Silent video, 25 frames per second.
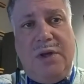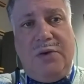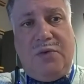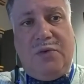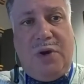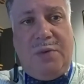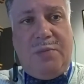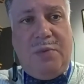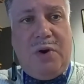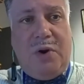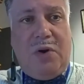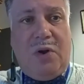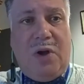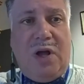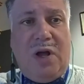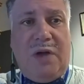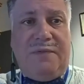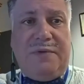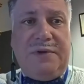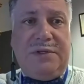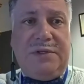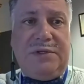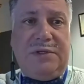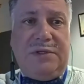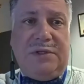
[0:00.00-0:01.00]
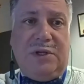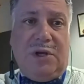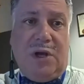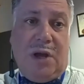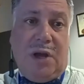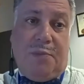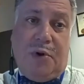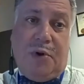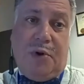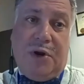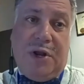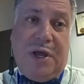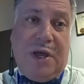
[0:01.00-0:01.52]
trademark office and
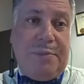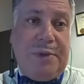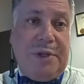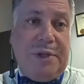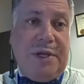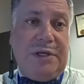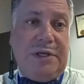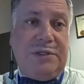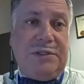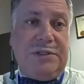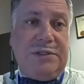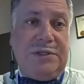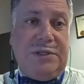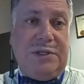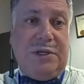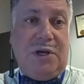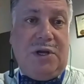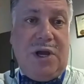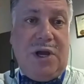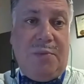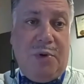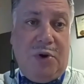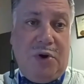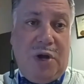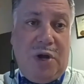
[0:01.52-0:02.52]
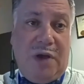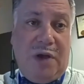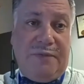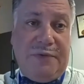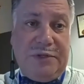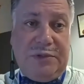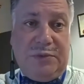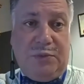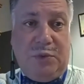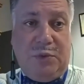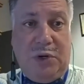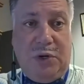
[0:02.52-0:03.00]
copyright applications in the copyright office.